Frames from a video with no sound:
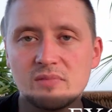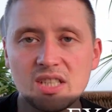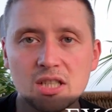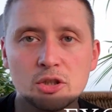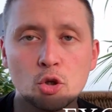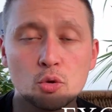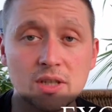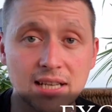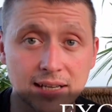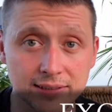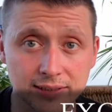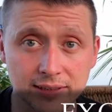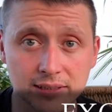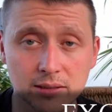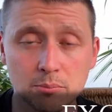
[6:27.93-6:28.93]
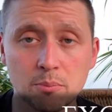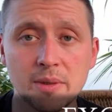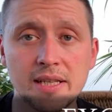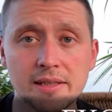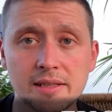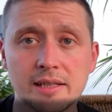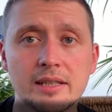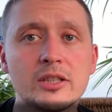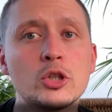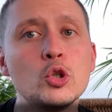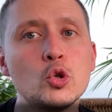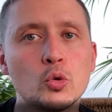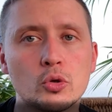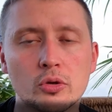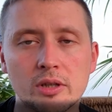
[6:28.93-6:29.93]
So das means it's
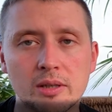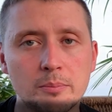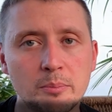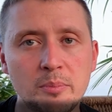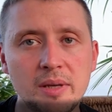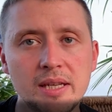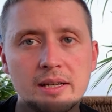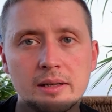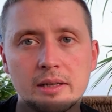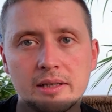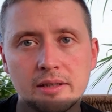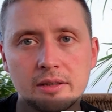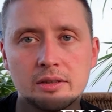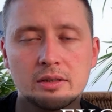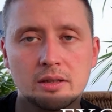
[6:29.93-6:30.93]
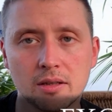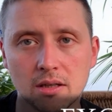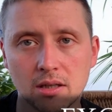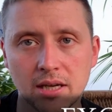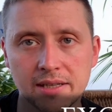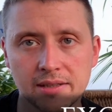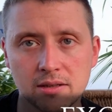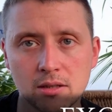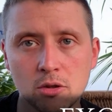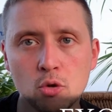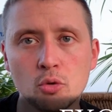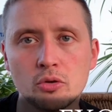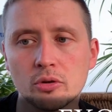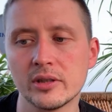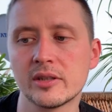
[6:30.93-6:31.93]
neutral. Bier has the
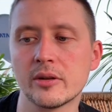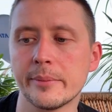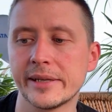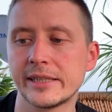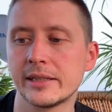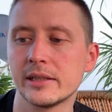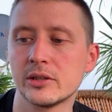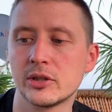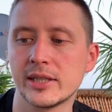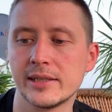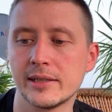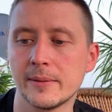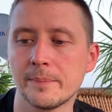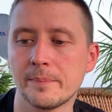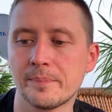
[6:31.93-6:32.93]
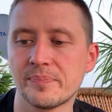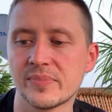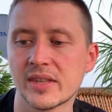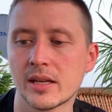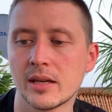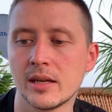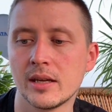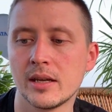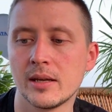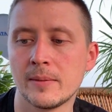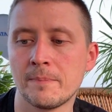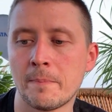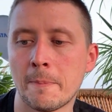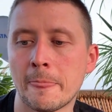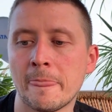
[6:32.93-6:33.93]
neutral grammatical gender.
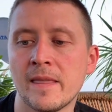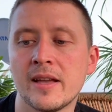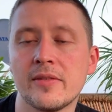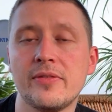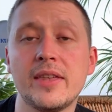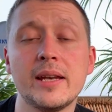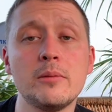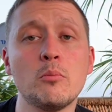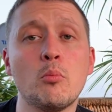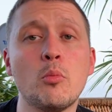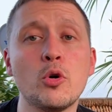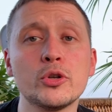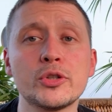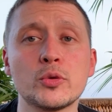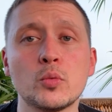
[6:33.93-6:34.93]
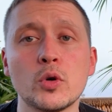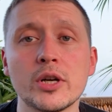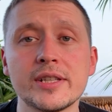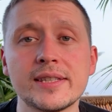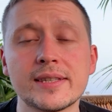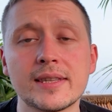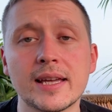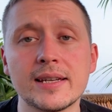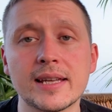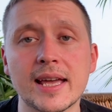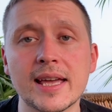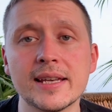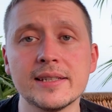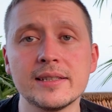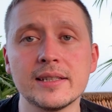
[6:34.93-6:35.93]
Then most words that
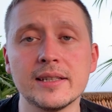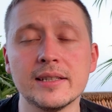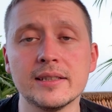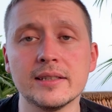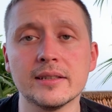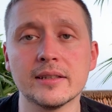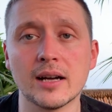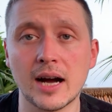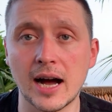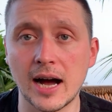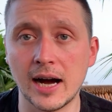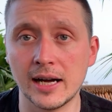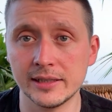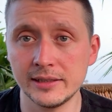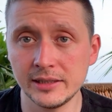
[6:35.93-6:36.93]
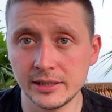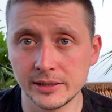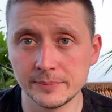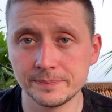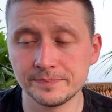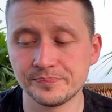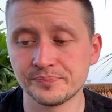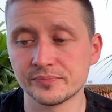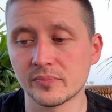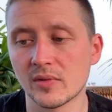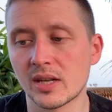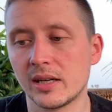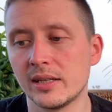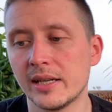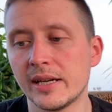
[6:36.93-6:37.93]
end in ant,
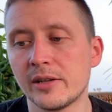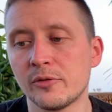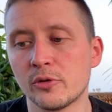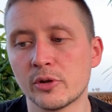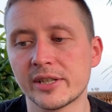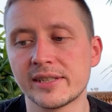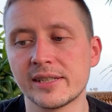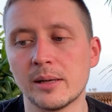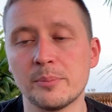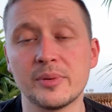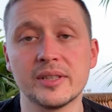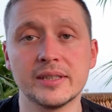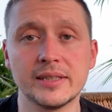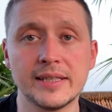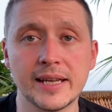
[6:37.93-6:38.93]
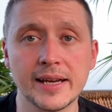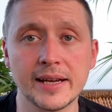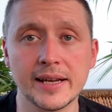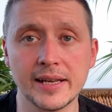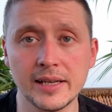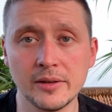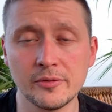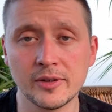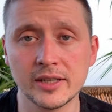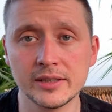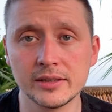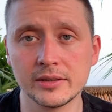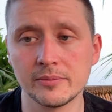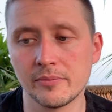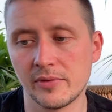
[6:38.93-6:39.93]
like for example, der
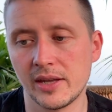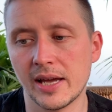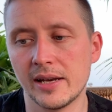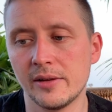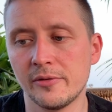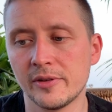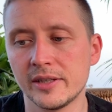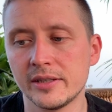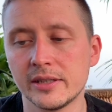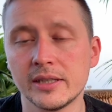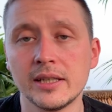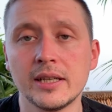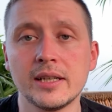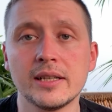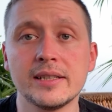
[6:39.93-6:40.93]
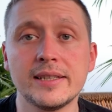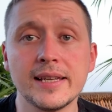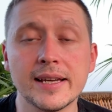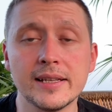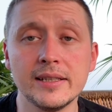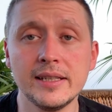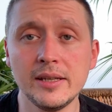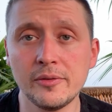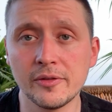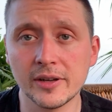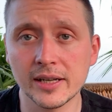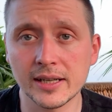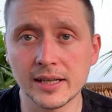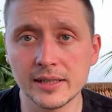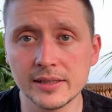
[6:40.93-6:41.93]
Elefant, the elephant, der
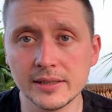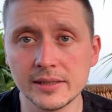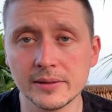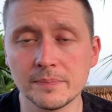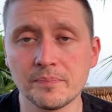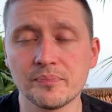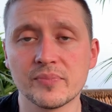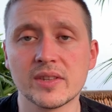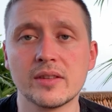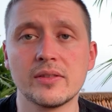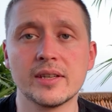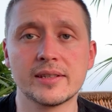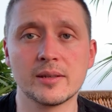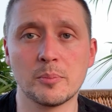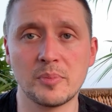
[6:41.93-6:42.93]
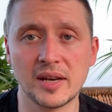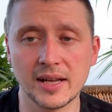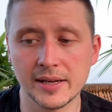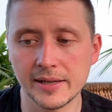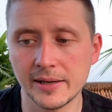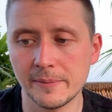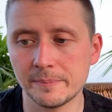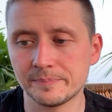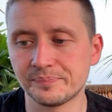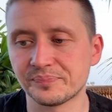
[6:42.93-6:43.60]
Lieferant, the supplier.